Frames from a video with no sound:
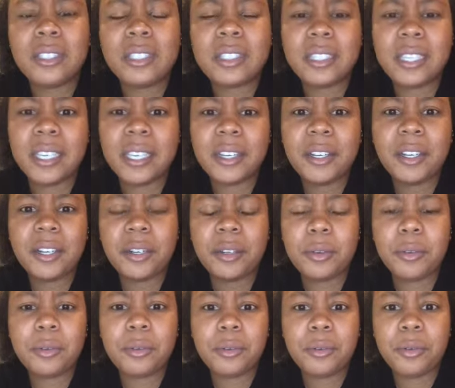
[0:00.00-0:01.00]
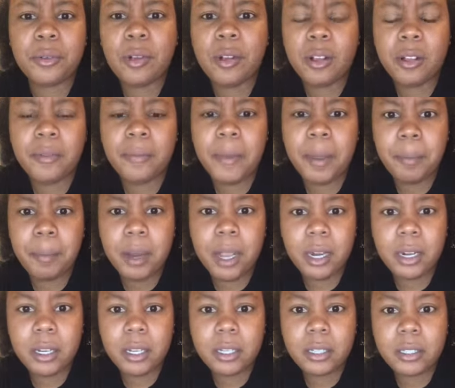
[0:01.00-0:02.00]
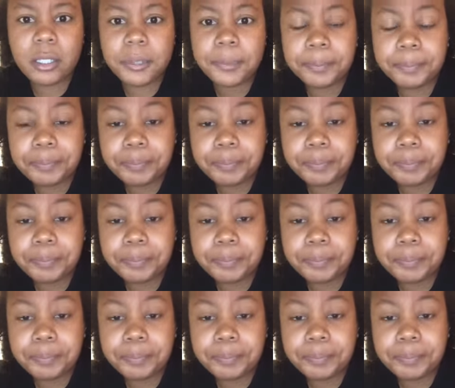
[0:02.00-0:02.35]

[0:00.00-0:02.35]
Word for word: to sit here and go through all of my products.